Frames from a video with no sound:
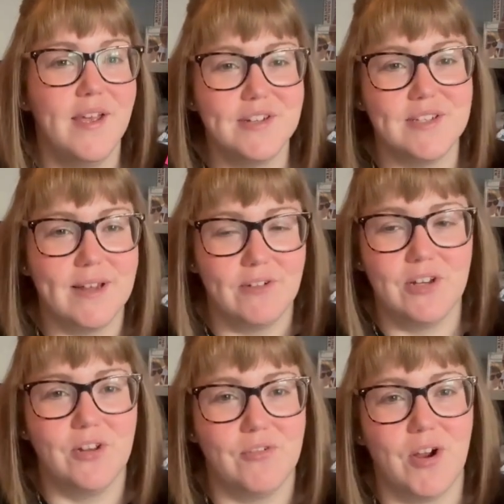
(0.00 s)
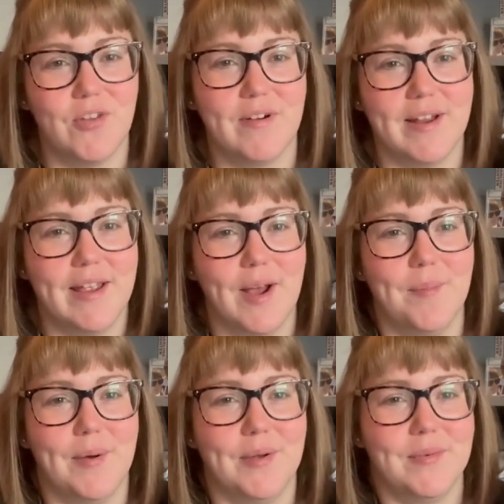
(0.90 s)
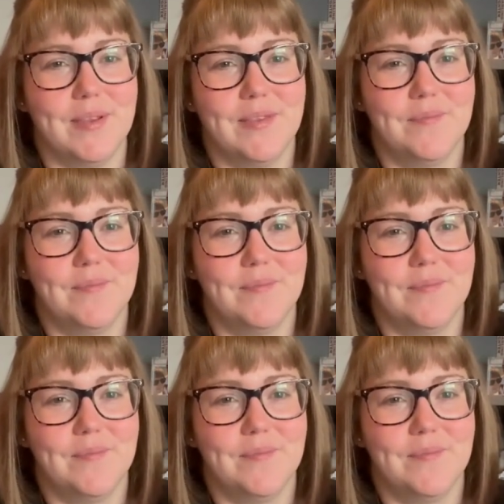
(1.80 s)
She's definitely another author I can get on board with.